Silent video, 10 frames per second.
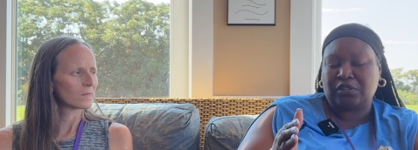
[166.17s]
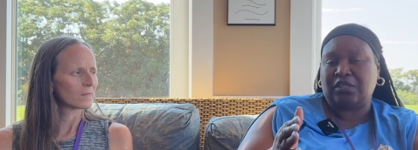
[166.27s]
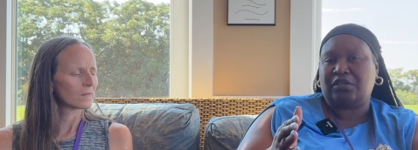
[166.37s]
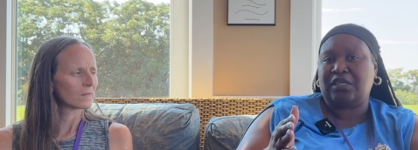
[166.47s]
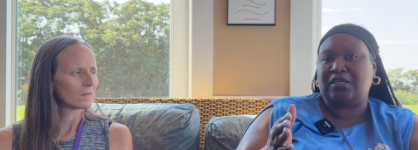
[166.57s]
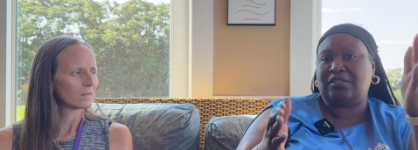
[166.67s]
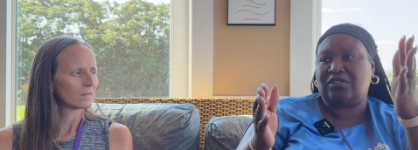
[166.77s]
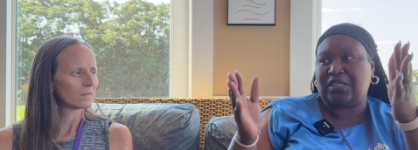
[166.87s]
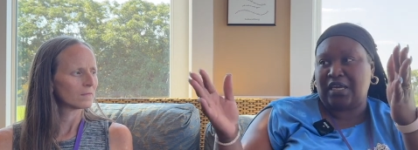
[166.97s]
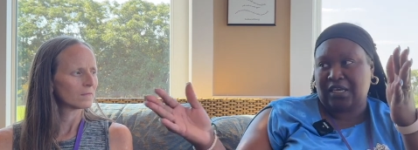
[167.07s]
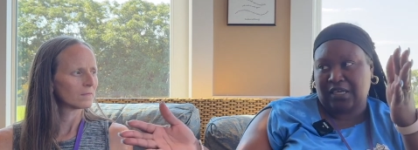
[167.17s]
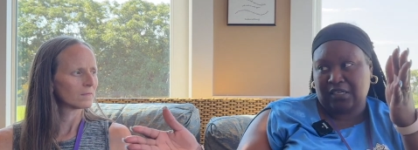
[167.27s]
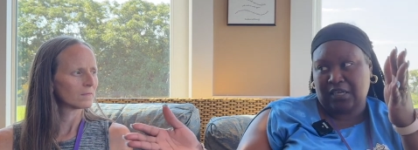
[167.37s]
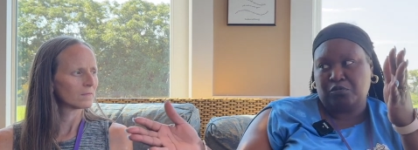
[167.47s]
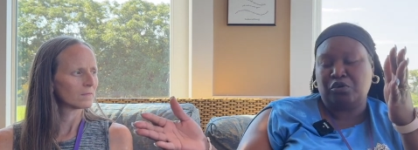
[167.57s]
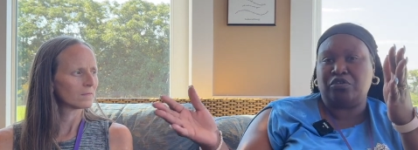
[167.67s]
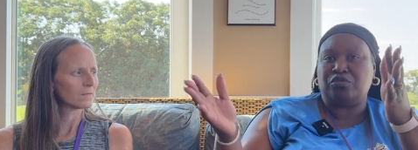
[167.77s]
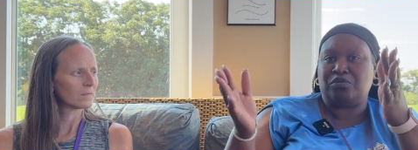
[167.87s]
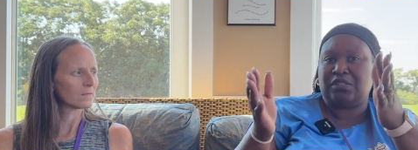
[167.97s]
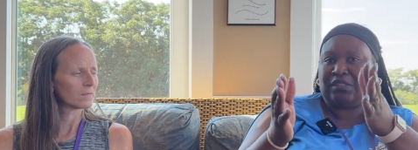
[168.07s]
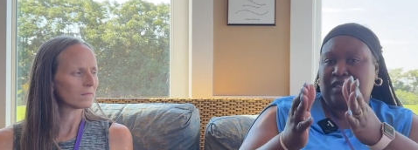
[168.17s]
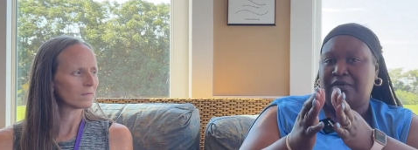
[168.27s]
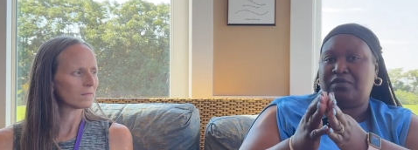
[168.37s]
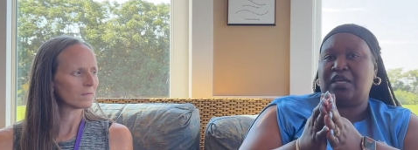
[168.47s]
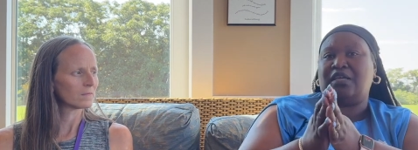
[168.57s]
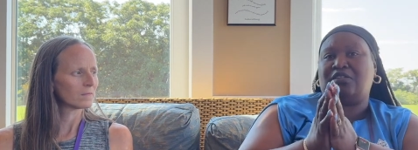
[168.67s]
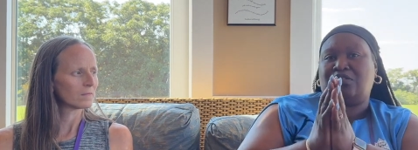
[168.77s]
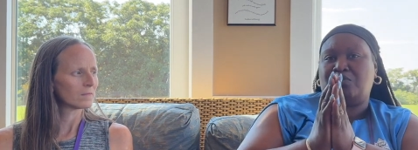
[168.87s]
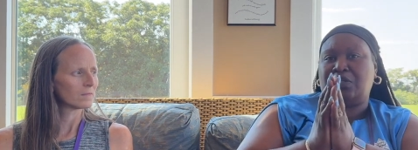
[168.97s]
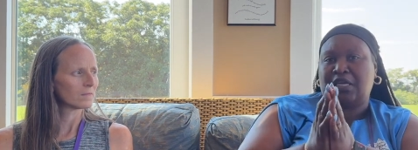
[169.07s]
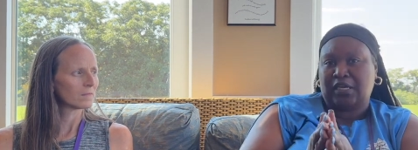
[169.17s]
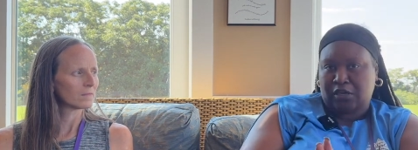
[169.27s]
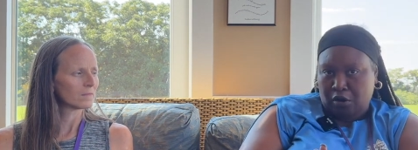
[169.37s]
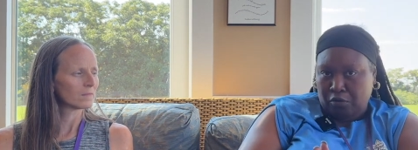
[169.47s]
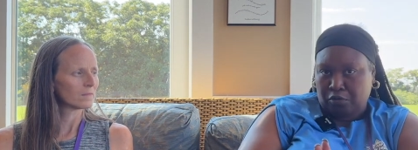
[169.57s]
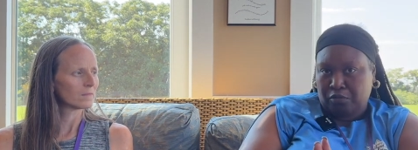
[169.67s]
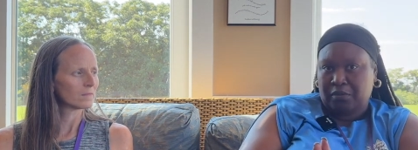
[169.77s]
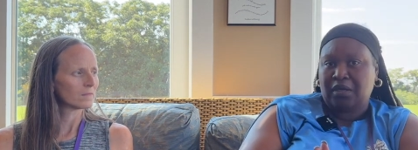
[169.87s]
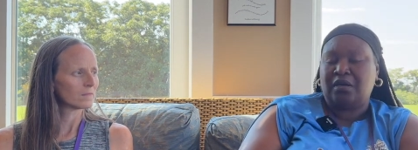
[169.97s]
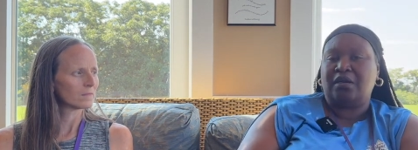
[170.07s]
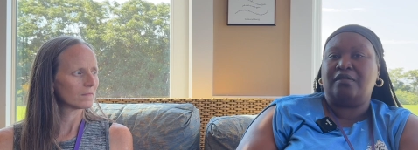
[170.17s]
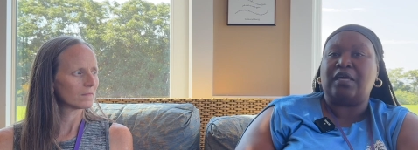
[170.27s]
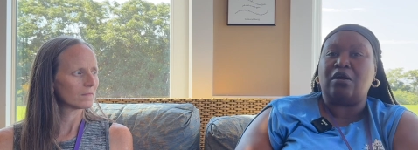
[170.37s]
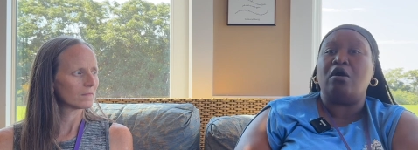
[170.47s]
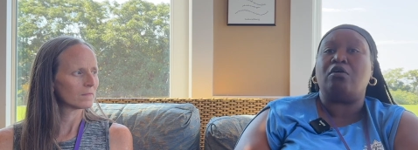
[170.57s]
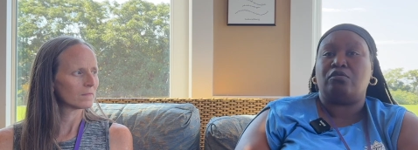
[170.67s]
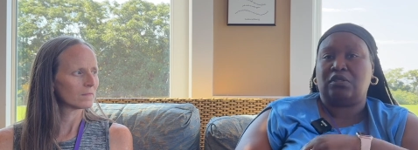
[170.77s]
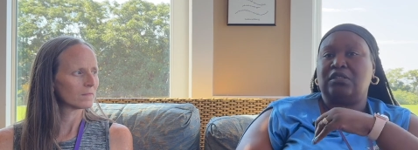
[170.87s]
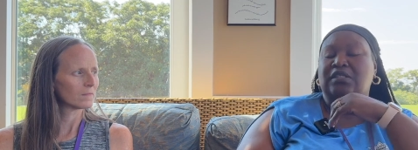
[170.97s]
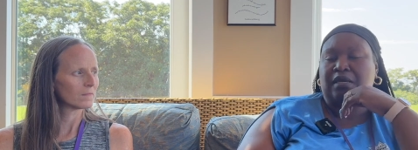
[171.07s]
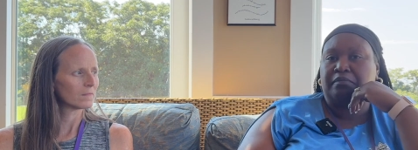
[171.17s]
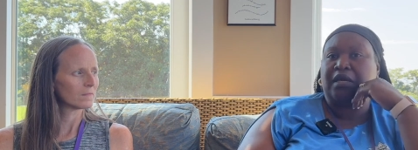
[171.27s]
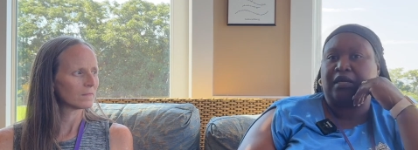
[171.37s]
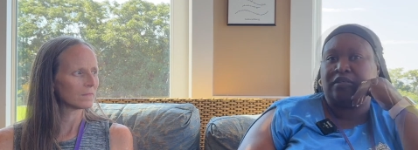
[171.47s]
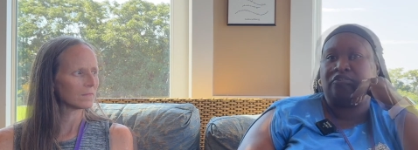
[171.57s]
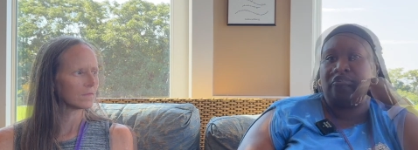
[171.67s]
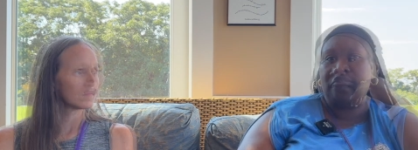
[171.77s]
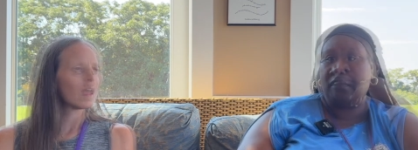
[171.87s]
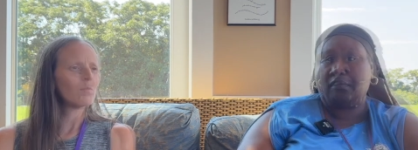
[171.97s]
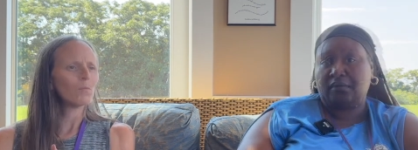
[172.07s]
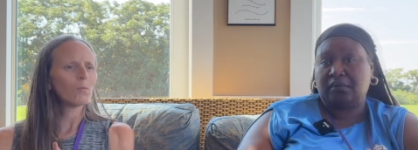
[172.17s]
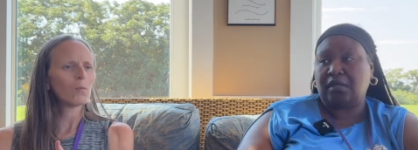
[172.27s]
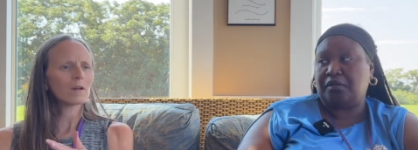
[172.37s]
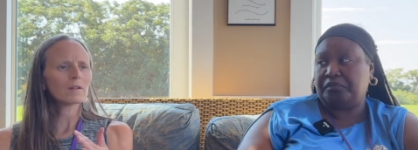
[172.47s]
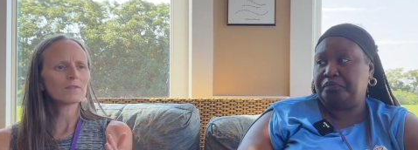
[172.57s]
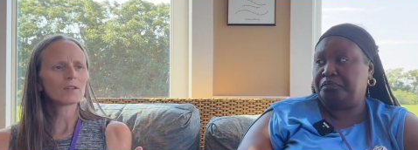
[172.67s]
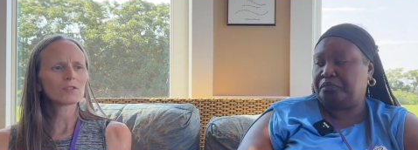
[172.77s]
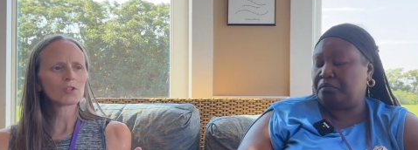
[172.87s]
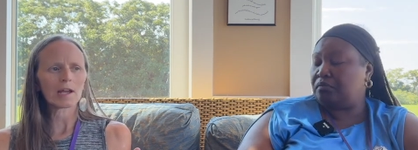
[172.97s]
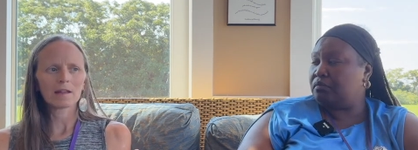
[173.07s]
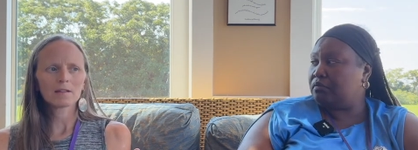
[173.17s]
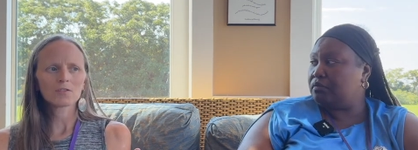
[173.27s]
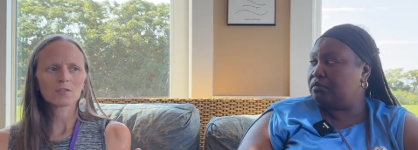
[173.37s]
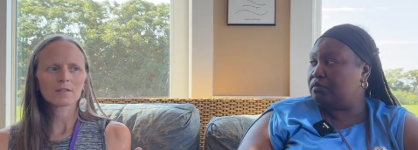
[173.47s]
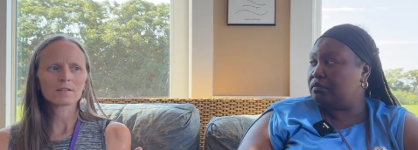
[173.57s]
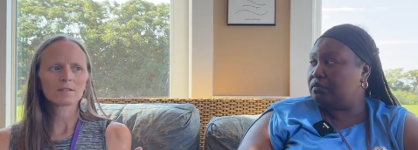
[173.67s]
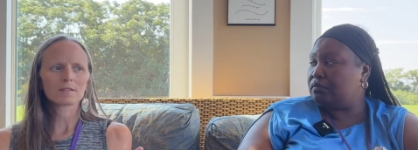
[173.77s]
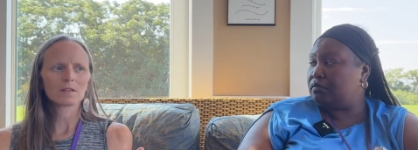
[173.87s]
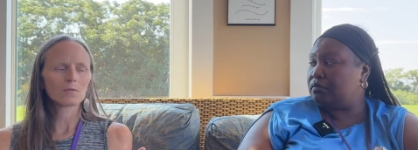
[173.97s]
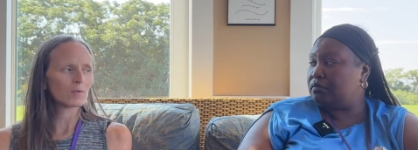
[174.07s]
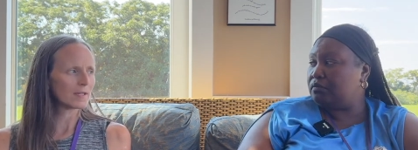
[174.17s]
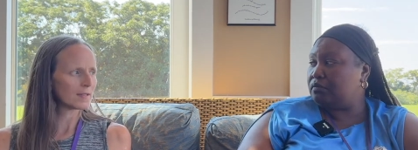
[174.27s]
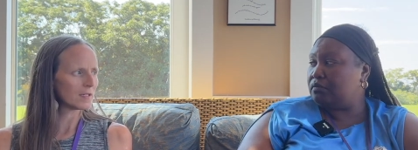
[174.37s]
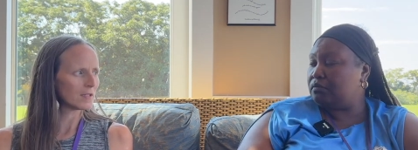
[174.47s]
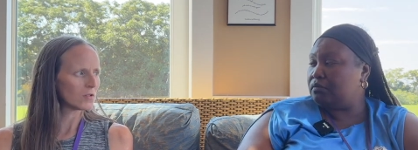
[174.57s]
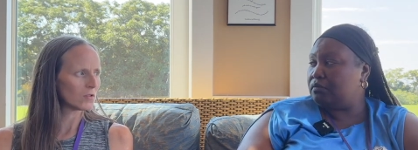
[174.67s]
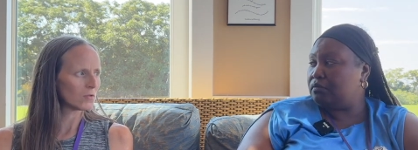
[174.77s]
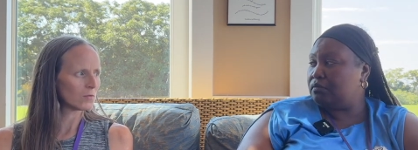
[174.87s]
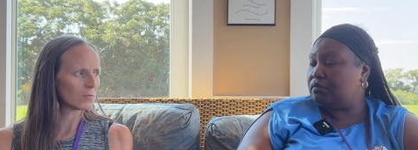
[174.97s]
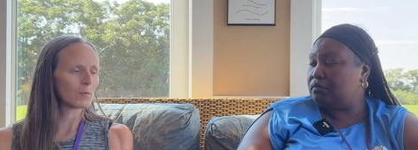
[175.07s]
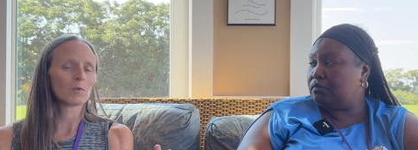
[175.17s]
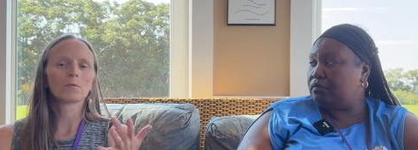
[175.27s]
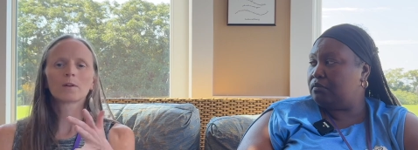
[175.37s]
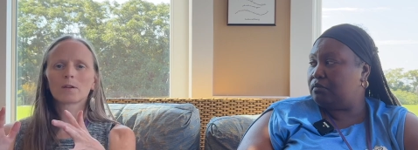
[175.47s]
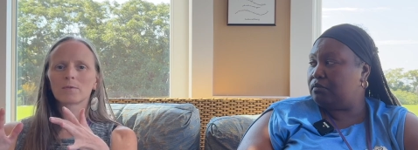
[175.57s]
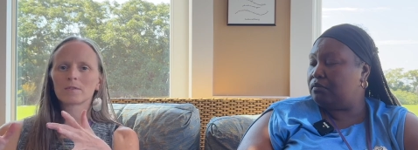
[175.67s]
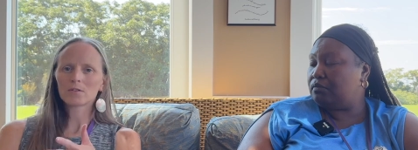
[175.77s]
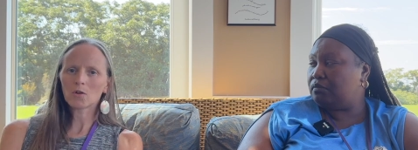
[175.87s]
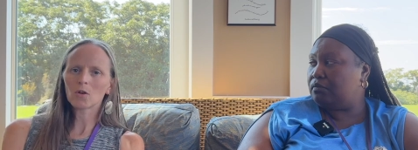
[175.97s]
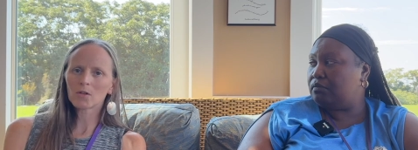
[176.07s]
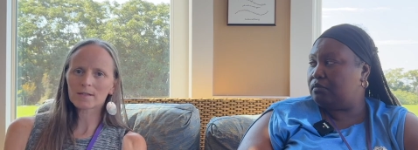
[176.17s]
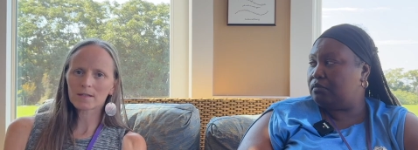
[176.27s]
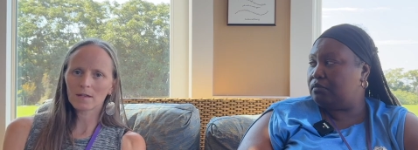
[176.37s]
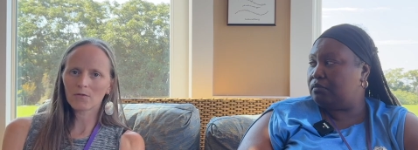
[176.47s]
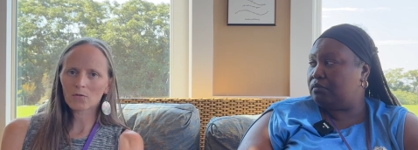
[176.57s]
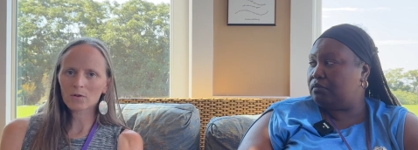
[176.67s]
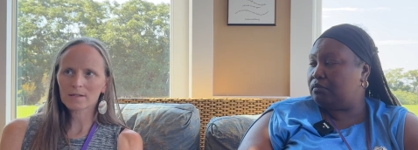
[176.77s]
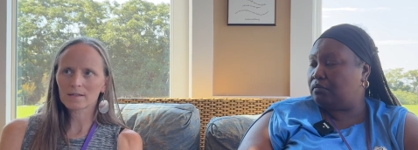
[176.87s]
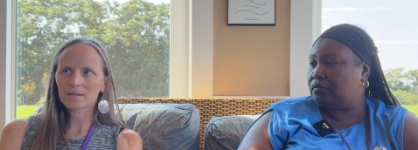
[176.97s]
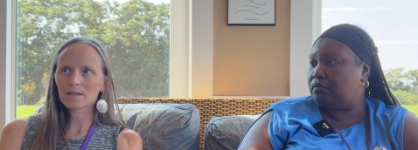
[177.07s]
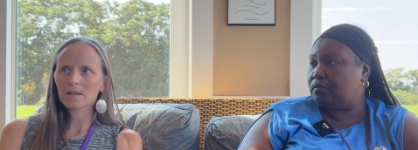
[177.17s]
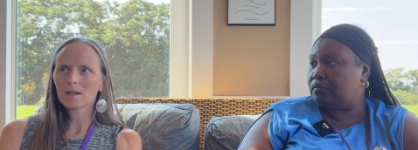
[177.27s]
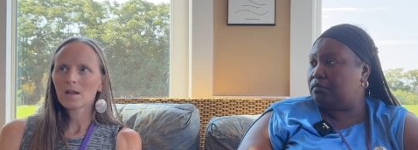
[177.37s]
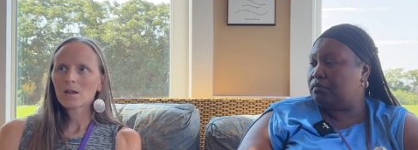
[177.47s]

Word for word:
Speaker 1: their kids are saying and then we're doing the same thing so when they get home they are on the same page.
Speaker 2: So. One of the challenges that we see too when we're working mm-hmm. with adults, of course, is that